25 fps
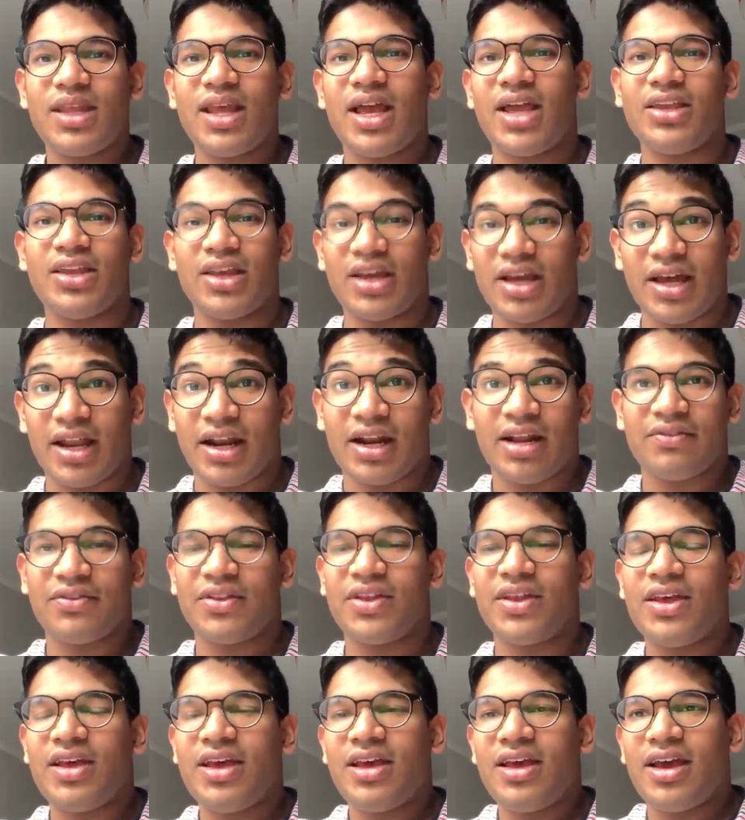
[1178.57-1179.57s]

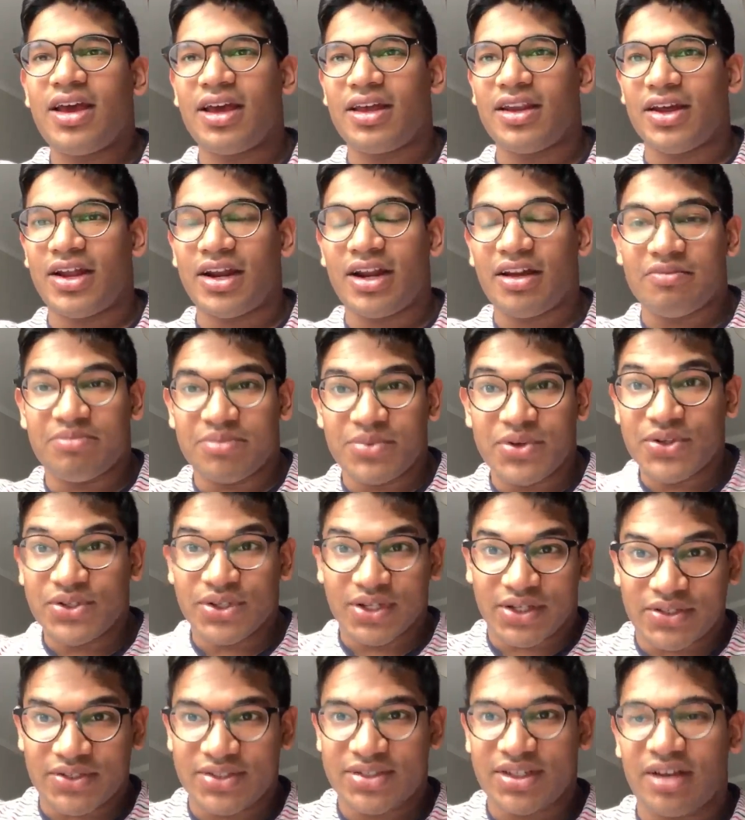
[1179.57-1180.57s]
love
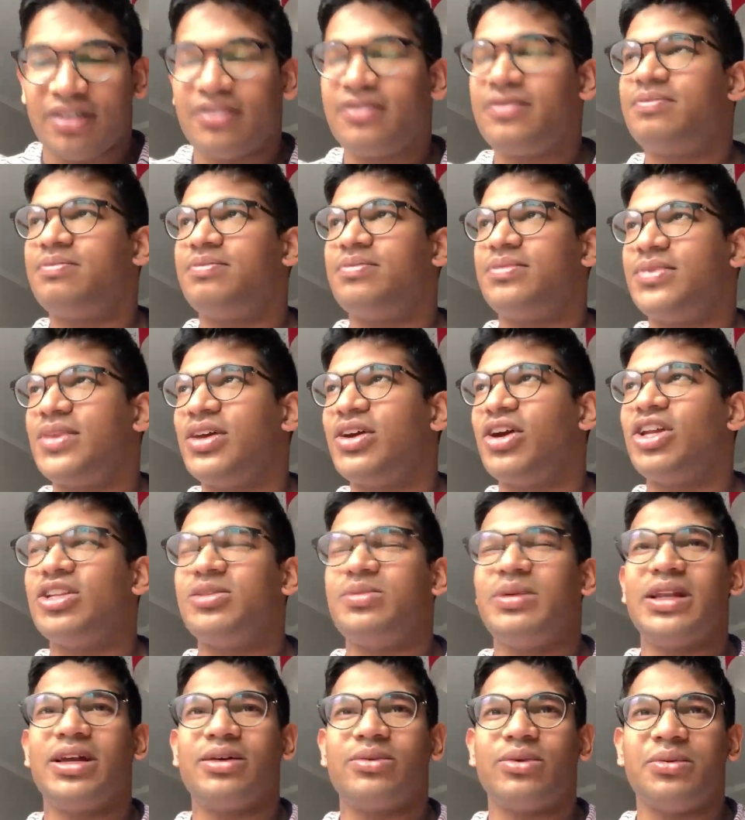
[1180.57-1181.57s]
music and stuff, they're going
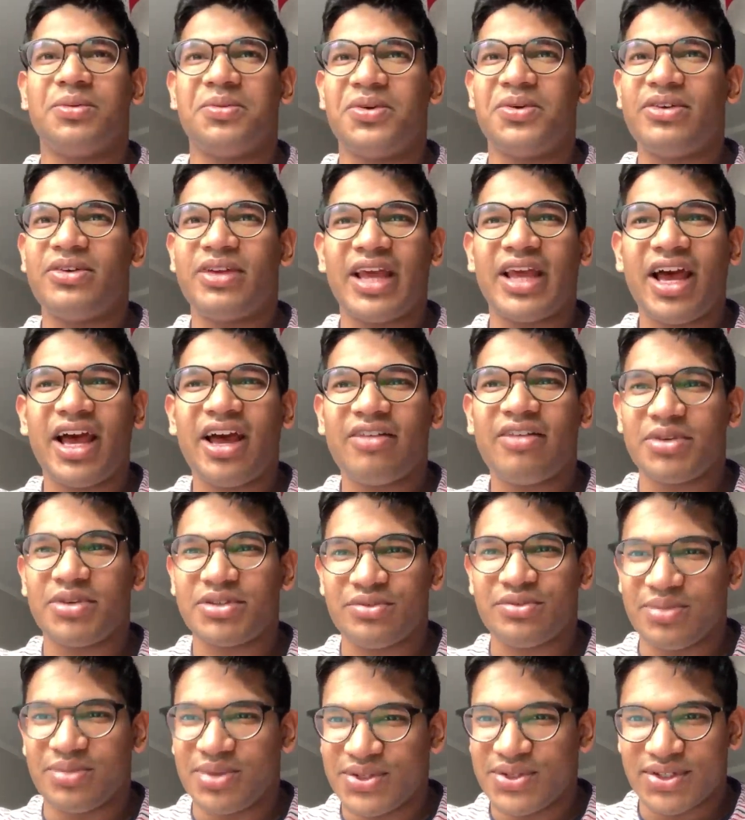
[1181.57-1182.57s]
to be like, well, we don't really have
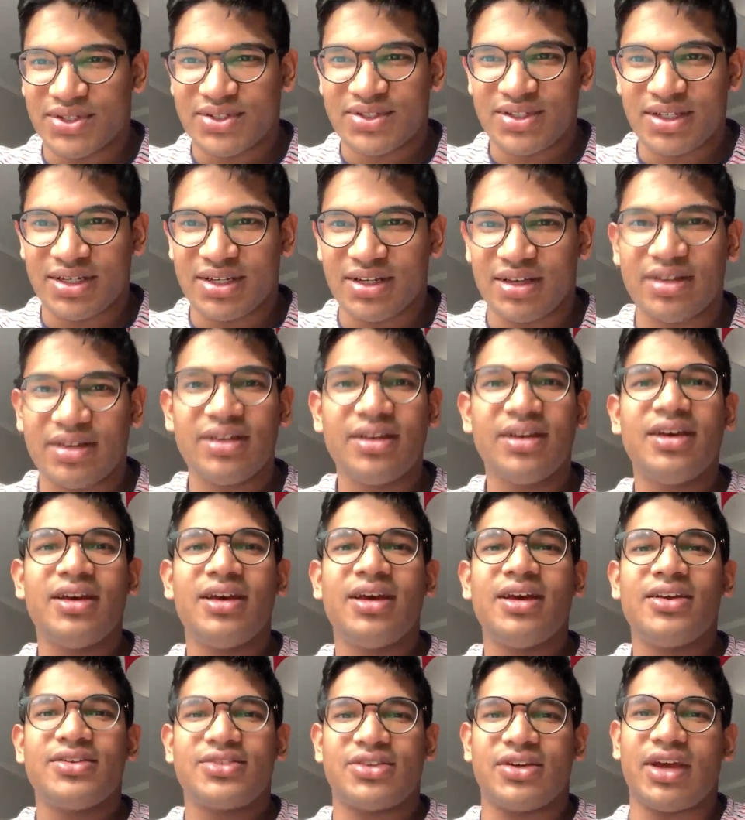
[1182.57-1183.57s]
much of a music scene here.
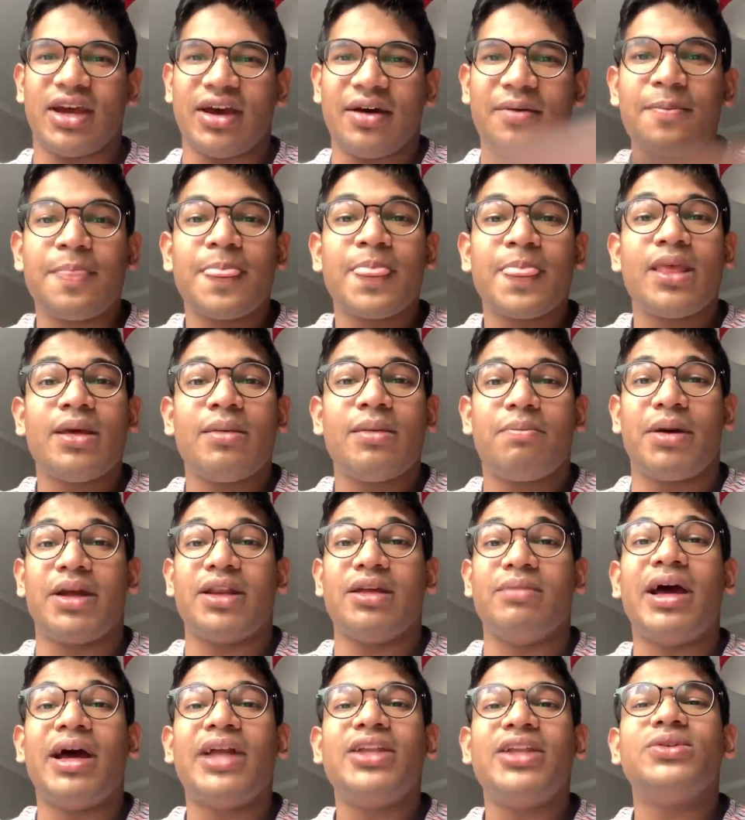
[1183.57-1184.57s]
So yeah, but
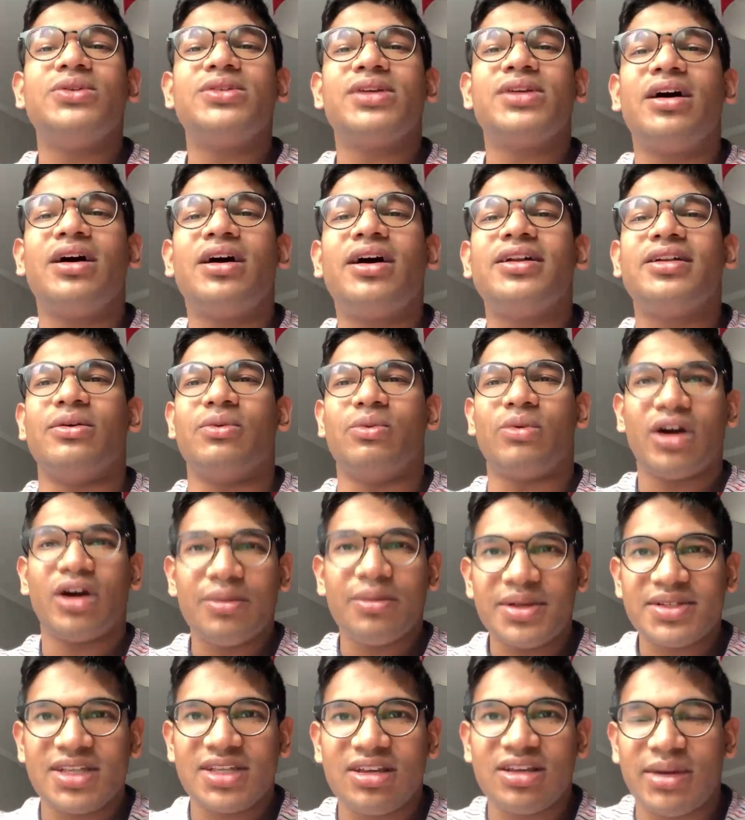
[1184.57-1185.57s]
Emmanuel's harder. Why
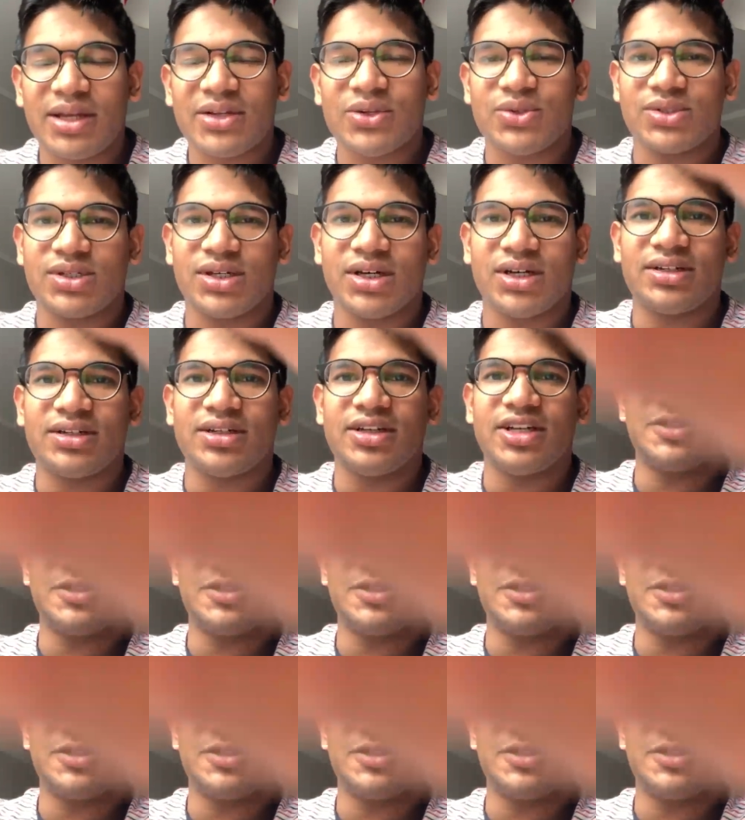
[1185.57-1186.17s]
am I saying Emmanuel's harder?